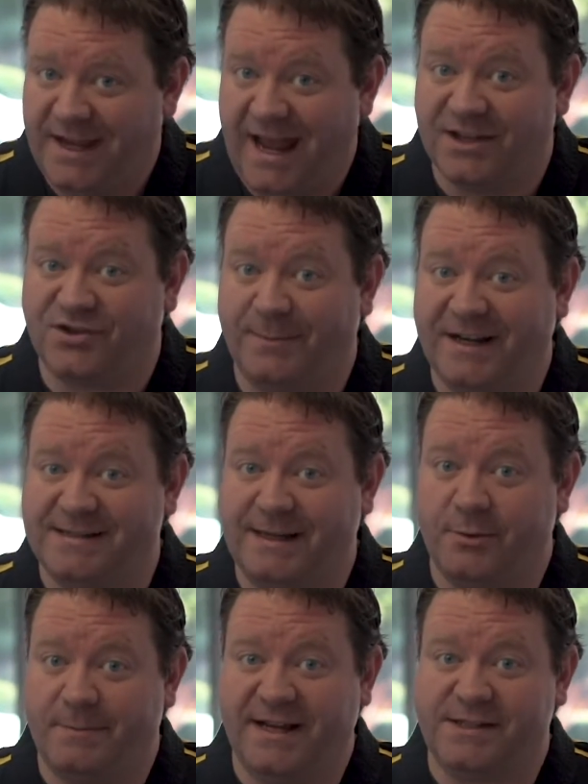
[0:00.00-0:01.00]
And so because they
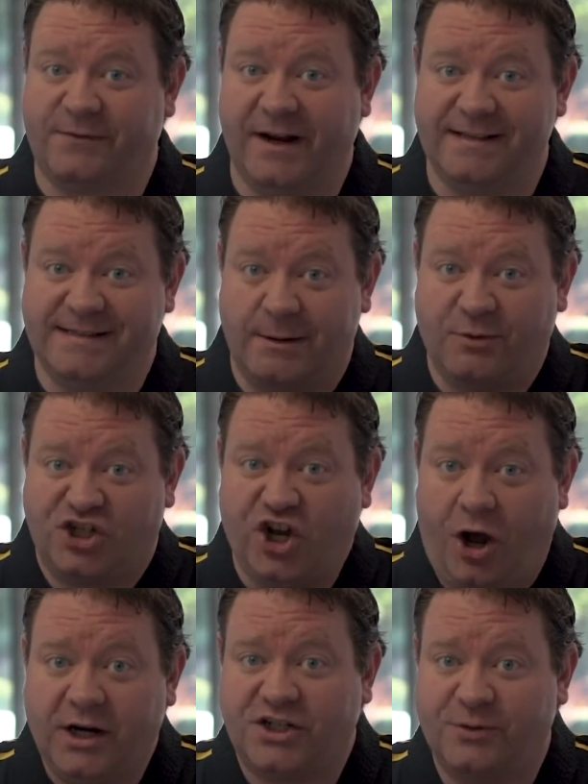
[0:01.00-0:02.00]
were best friends, they would
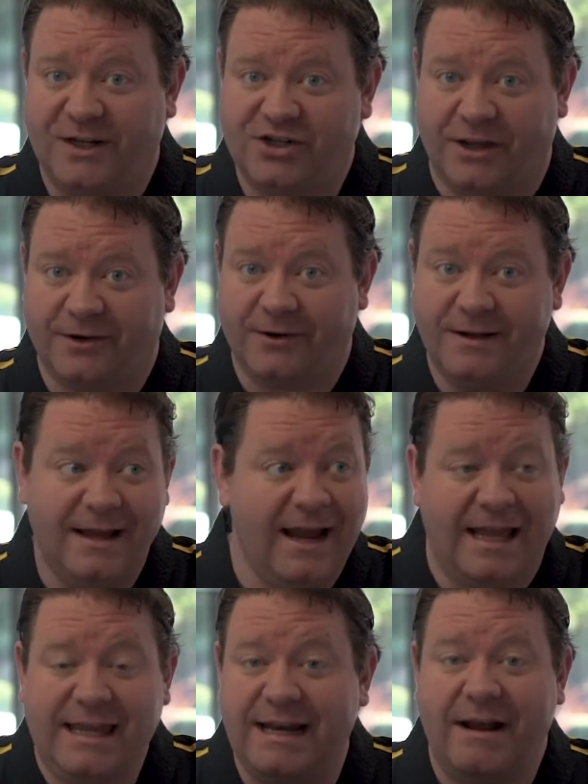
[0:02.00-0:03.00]
talk to each other.
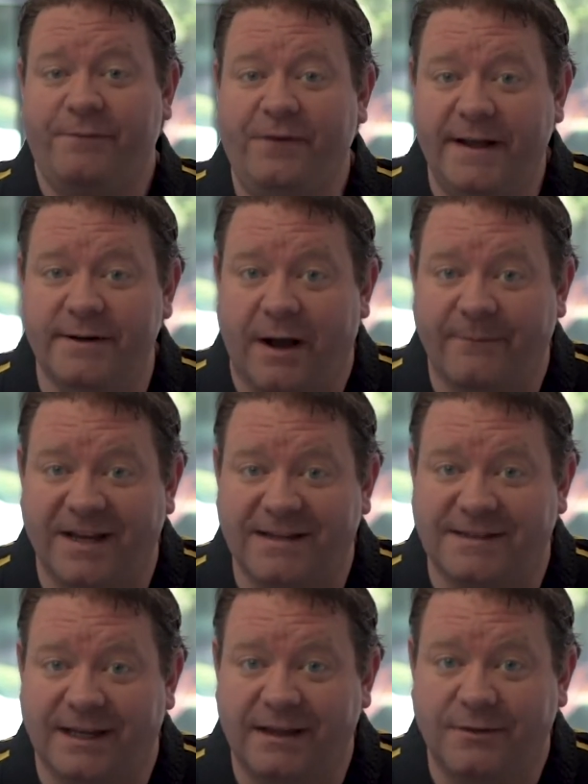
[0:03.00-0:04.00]
And they'd have fun,
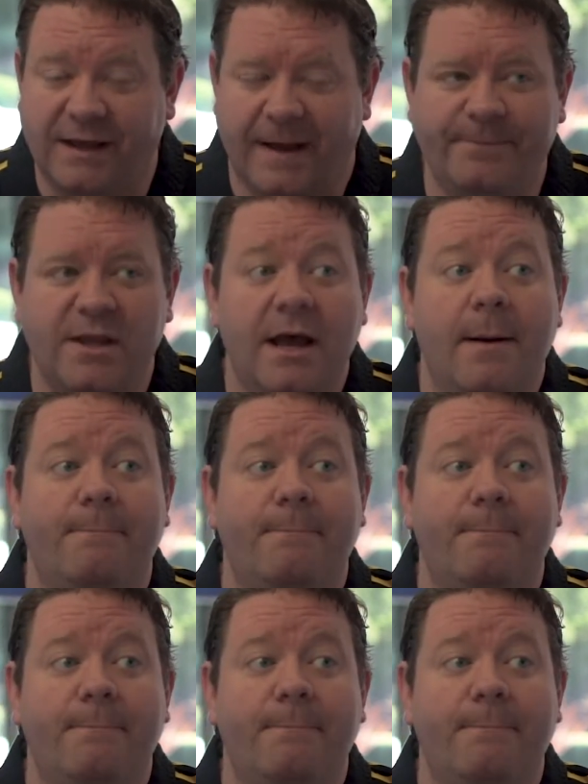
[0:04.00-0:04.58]
obviously, okay?